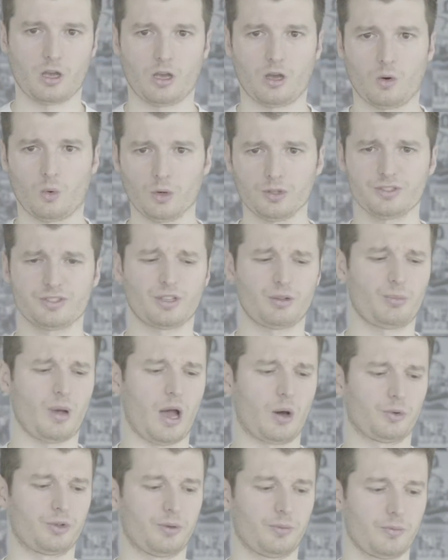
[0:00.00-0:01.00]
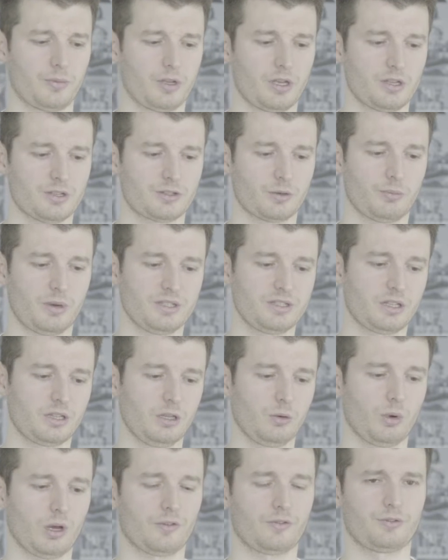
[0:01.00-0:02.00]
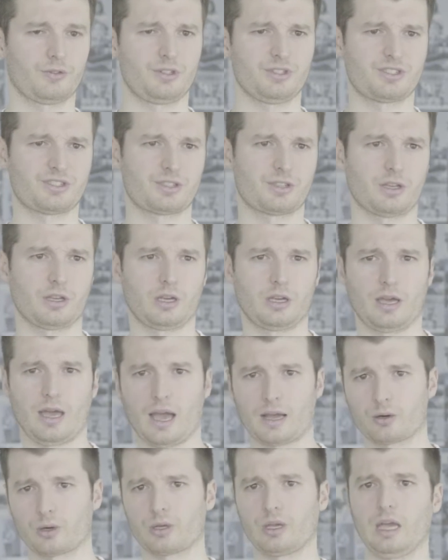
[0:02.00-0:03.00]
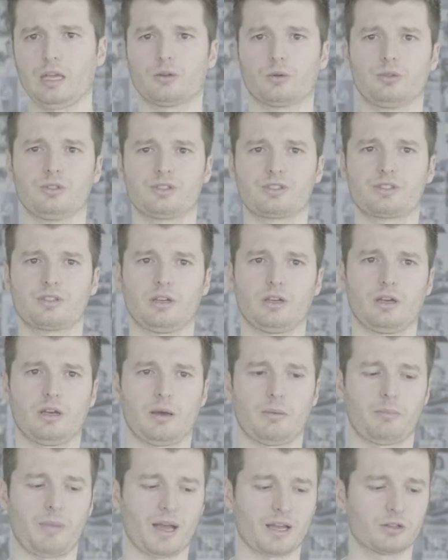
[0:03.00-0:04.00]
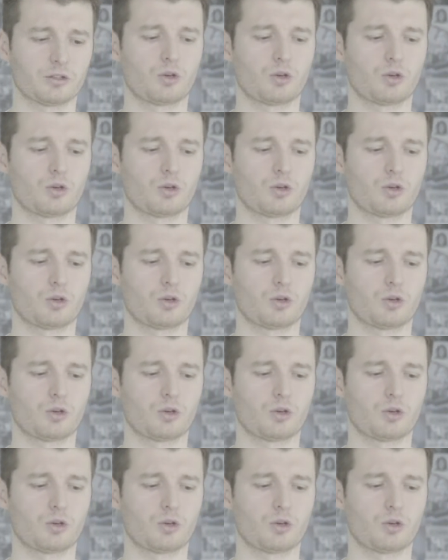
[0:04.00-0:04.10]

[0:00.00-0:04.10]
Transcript: What is it about? So basically, we have this aggregator, this backend